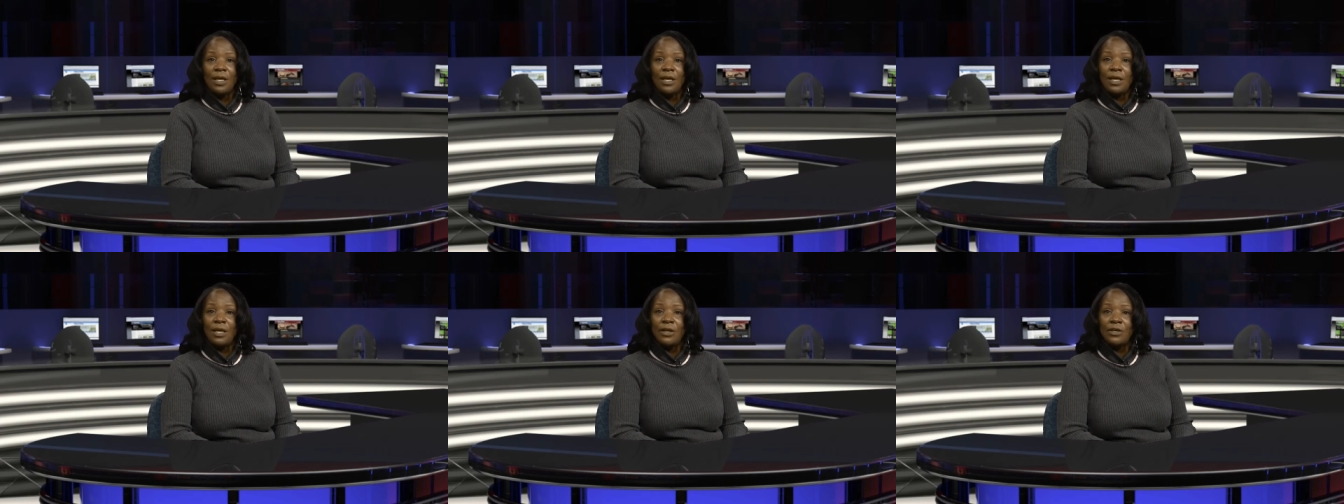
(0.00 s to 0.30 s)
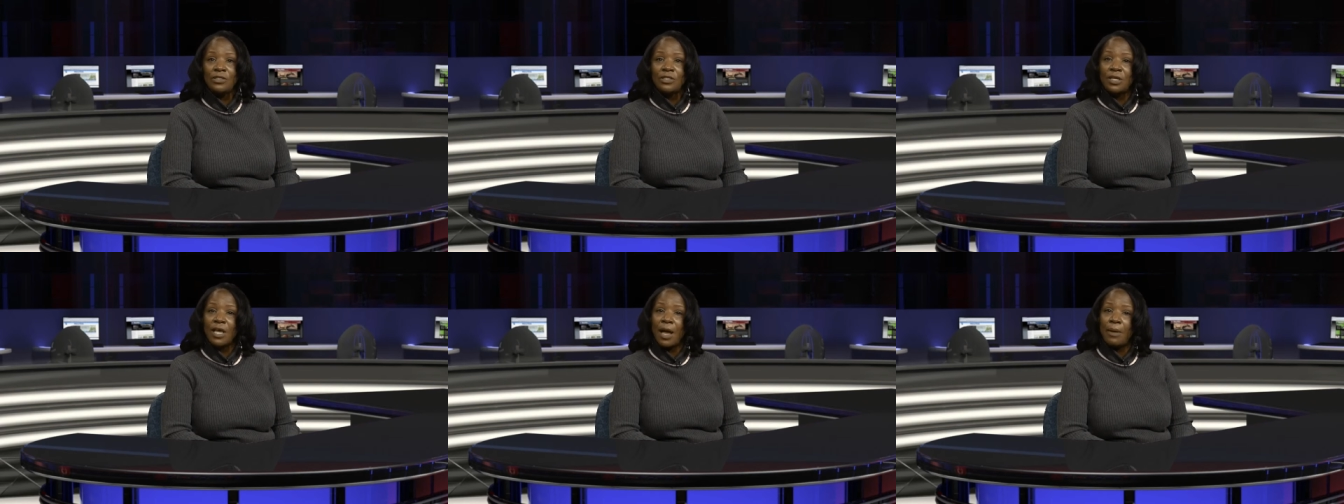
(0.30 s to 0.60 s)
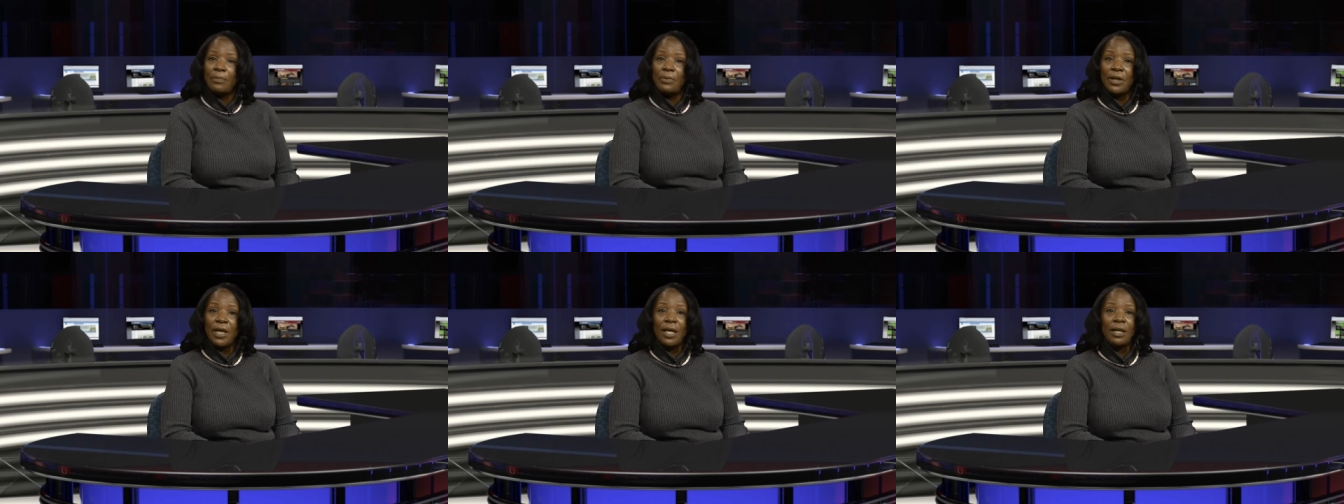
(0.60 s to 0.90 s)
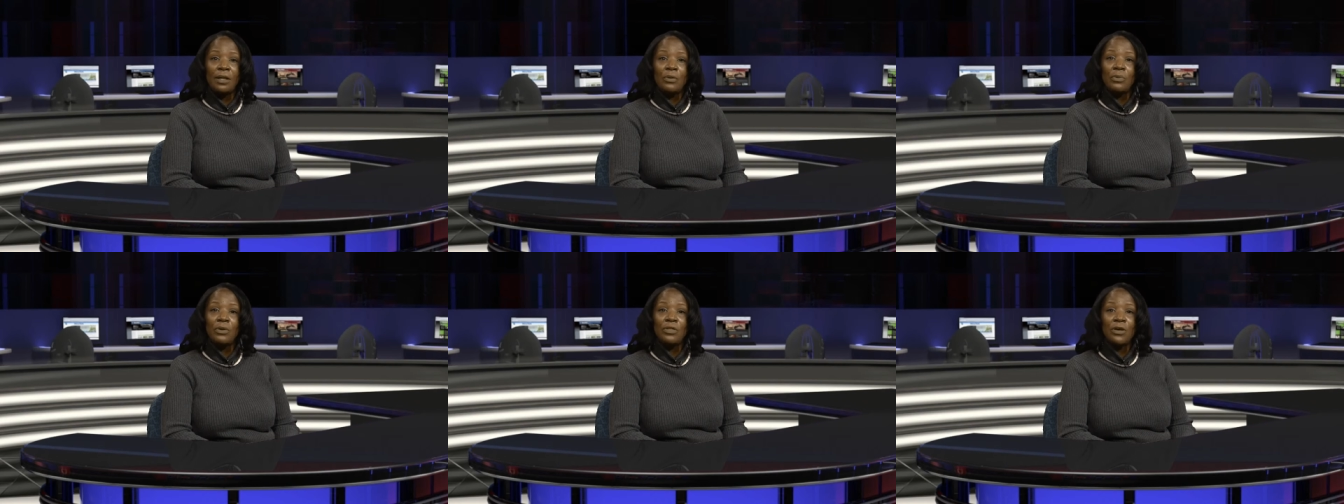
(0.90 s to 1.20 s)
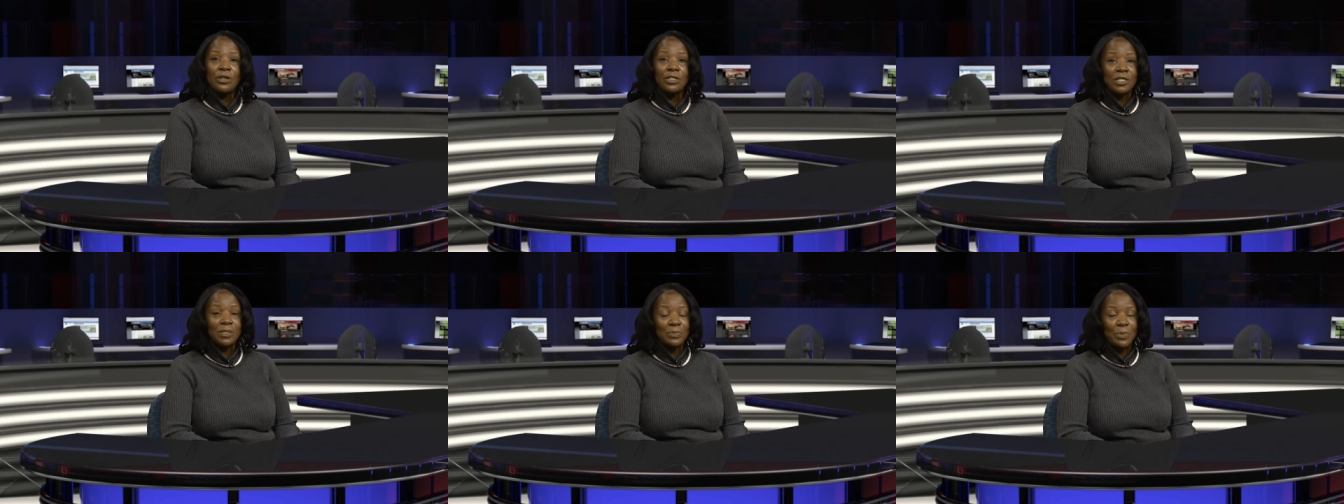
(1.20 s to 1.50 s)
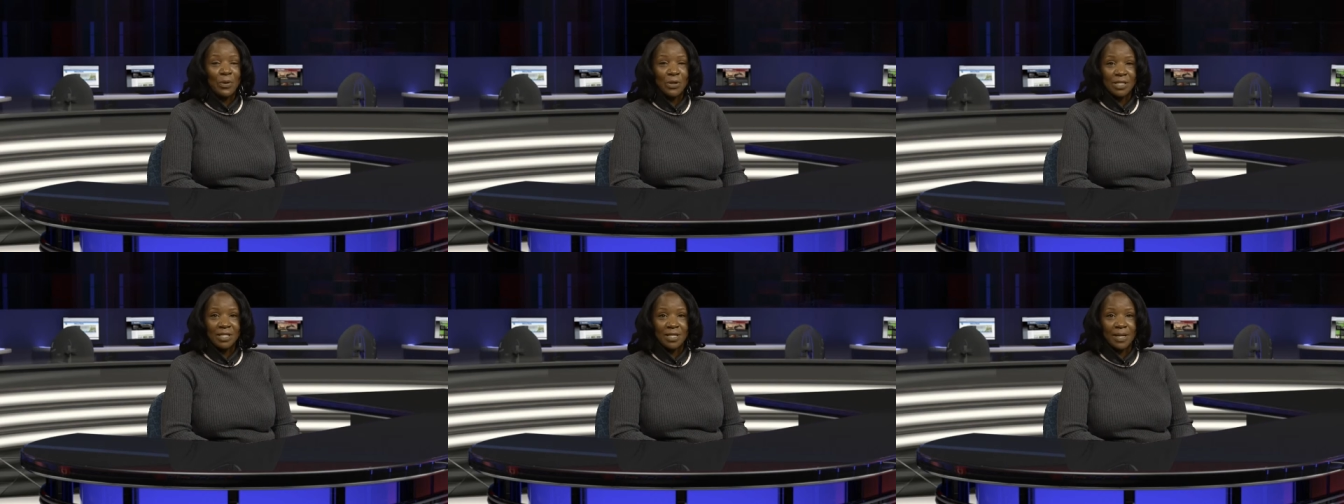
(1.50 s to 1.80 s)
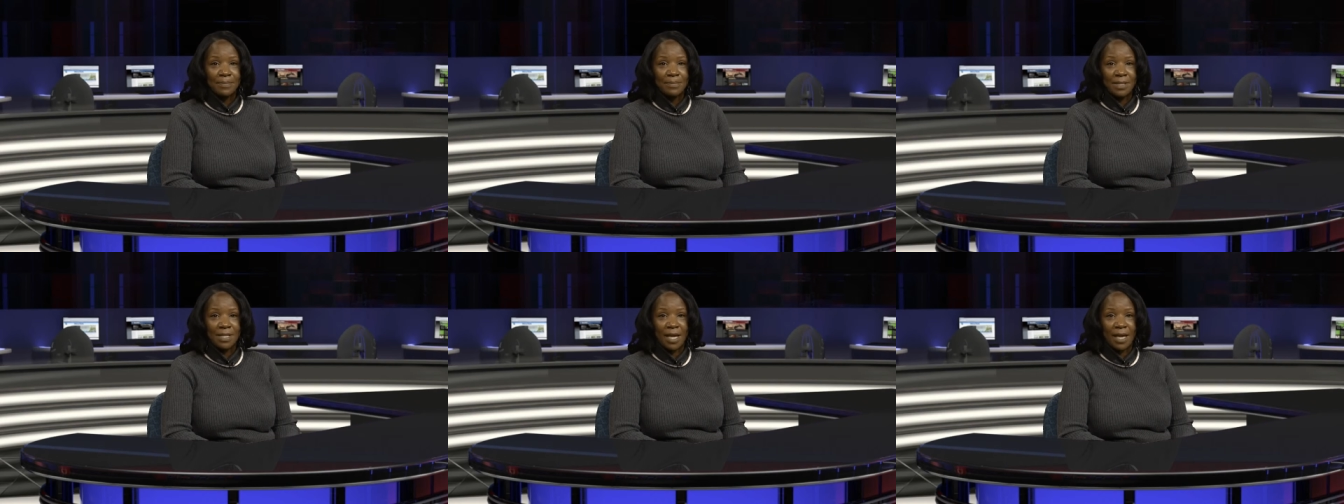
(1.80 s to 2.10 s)
Here's Gabriella with our sports
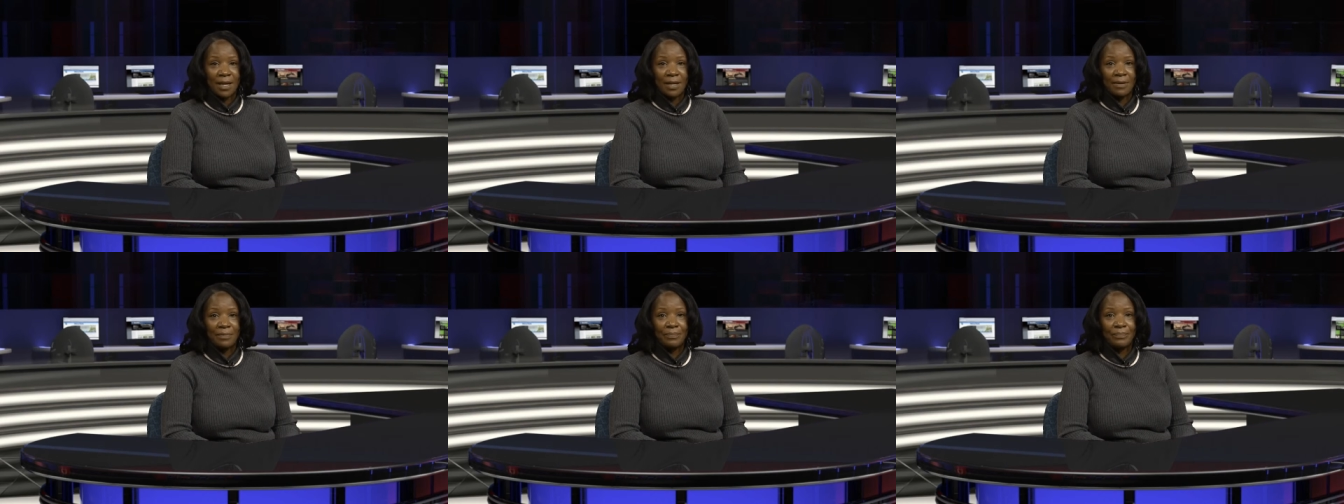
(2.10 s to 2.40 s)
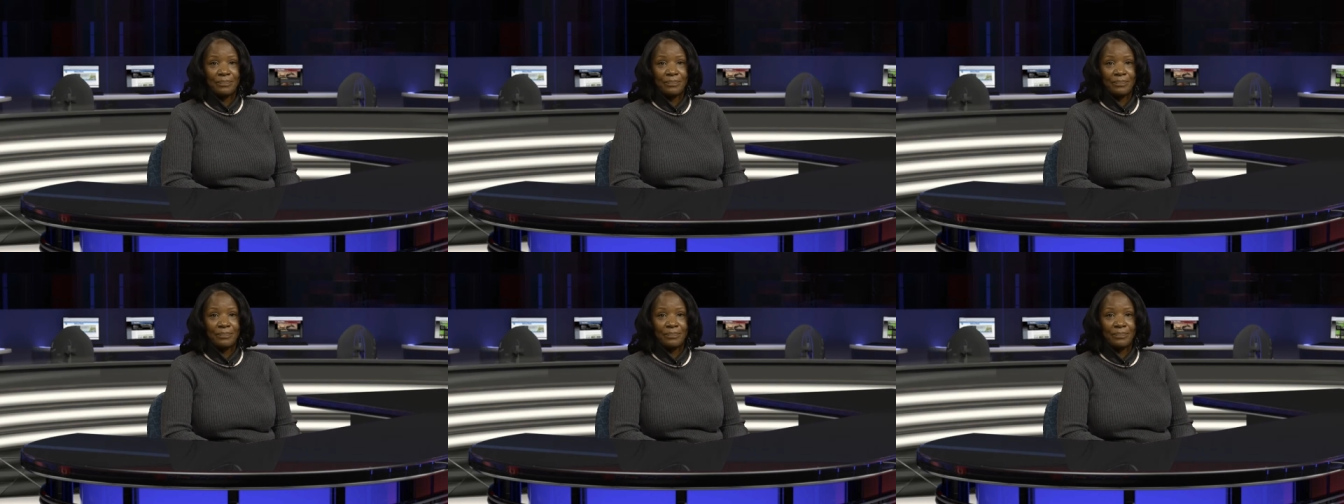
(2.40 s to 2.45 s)
update.